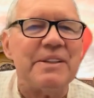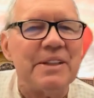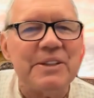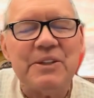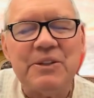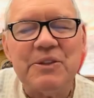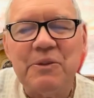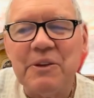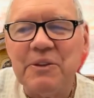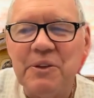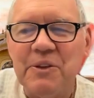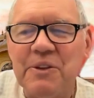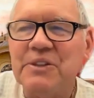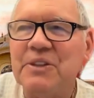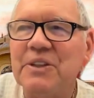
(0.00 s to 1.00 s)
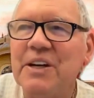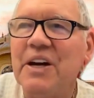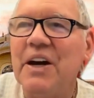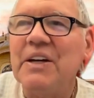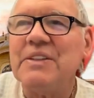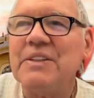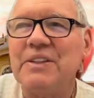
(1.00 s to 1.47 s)
This is what Krishna
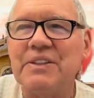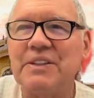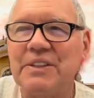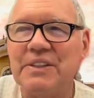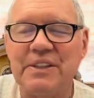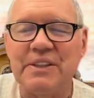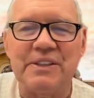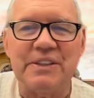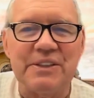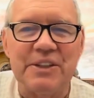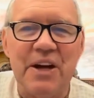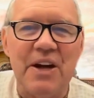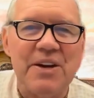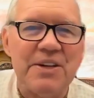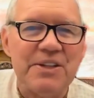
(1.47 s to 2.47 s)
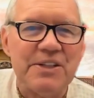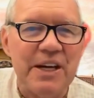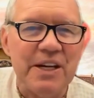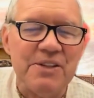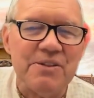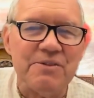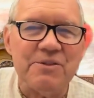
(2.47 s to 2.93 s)
consciousness is. It's not a
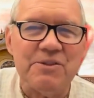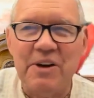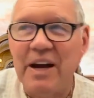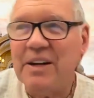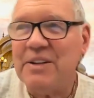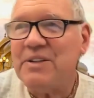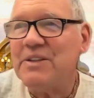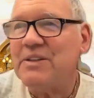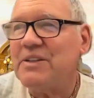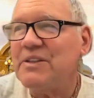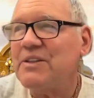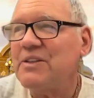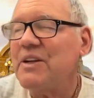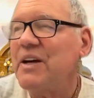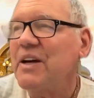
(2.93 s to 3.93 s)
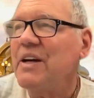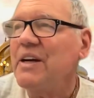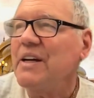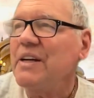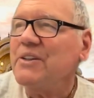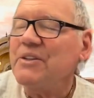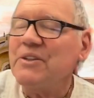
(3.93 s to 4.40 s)
change of dress.
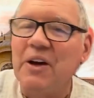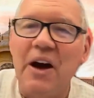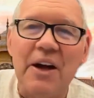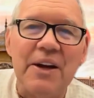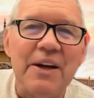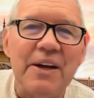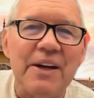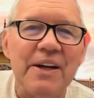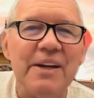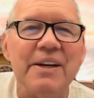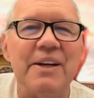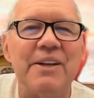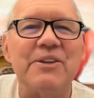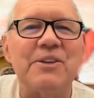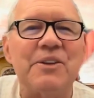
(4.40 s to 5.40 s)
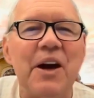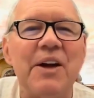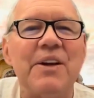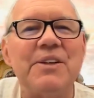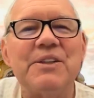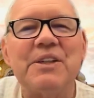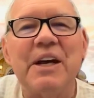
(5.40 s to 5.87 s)
It's not
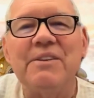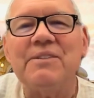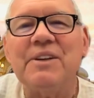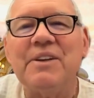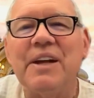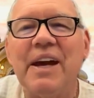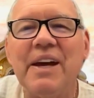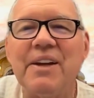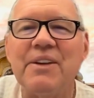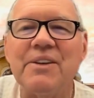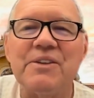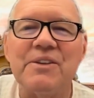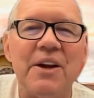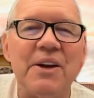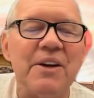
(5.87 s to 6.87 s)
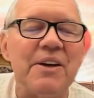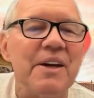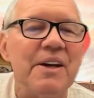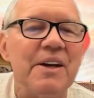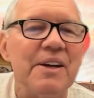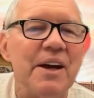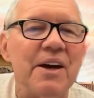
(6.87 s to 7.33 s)
a shaven head. It's not
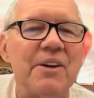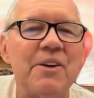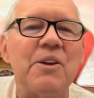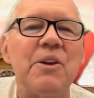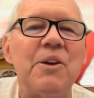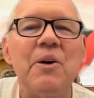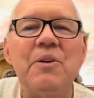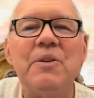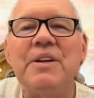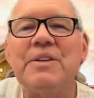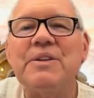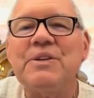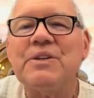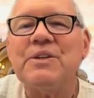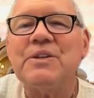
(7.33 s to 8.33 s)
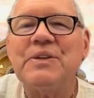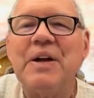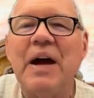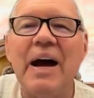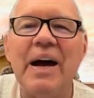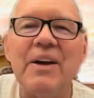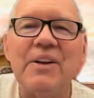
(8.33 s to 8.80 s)
a clothing
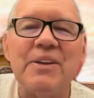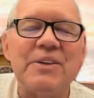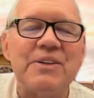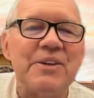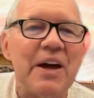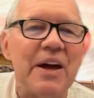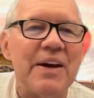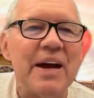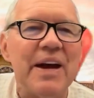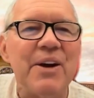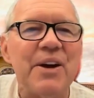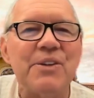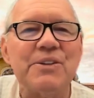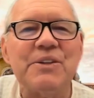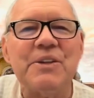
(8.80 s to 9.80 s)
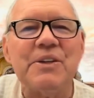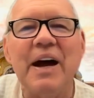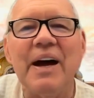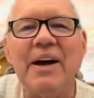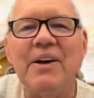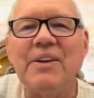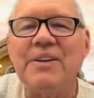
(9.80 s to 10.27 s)
style. It's not a
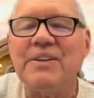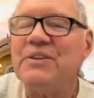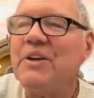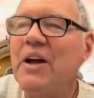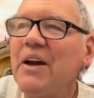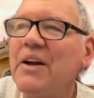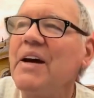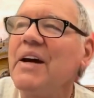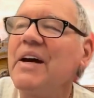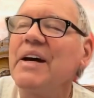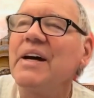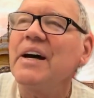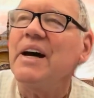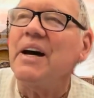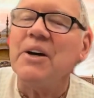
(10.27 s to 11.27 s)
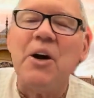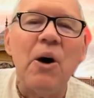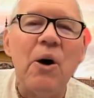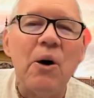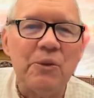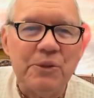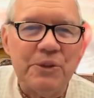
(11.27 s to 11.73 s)
hairstyle. It's not a
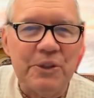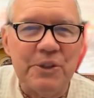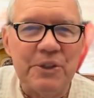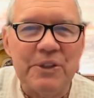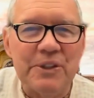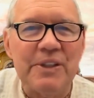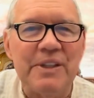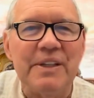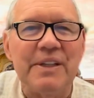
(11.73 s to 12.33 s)
culture.